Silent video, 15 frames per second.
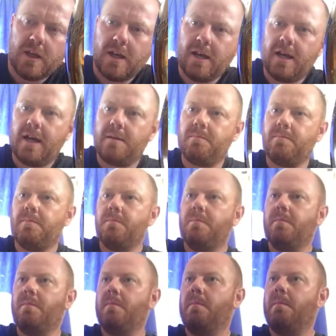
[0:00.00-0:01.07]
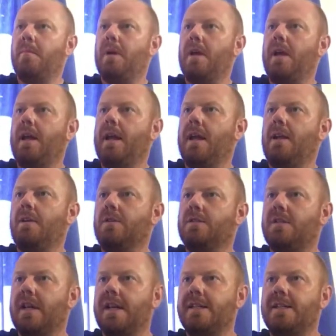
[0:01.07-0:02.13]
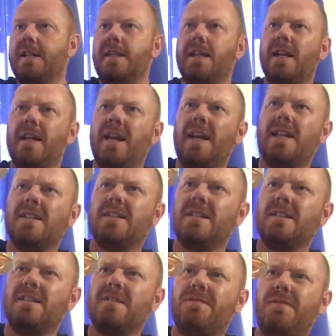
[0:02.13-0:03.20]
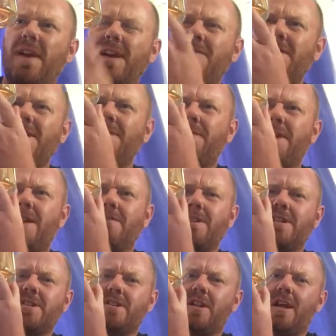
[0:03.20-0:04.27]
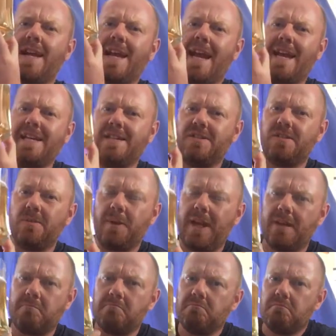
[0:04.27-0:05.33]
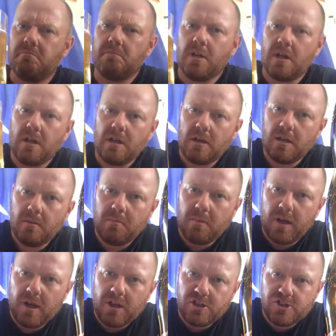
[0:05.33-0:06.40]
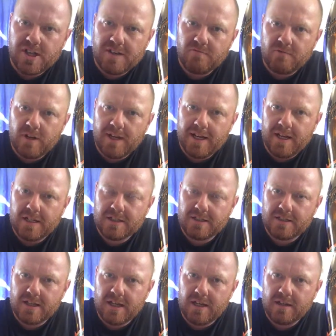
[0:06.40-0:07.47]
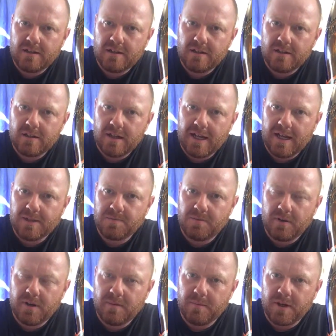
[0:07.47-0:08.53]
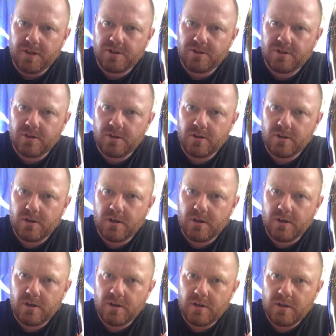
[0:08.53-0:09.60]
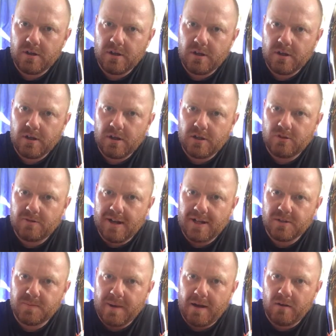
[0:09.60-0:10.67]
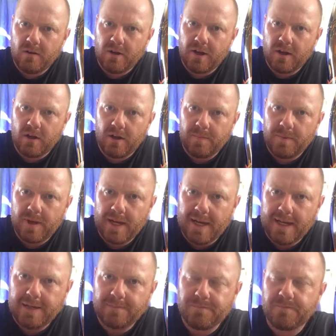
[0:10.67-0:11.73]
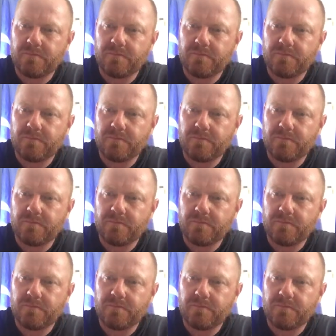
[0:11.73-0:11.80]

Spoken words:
It looks tasty. It's a very, very slight haze to it. But generally, it's that's pretty much a transparent looking IPA.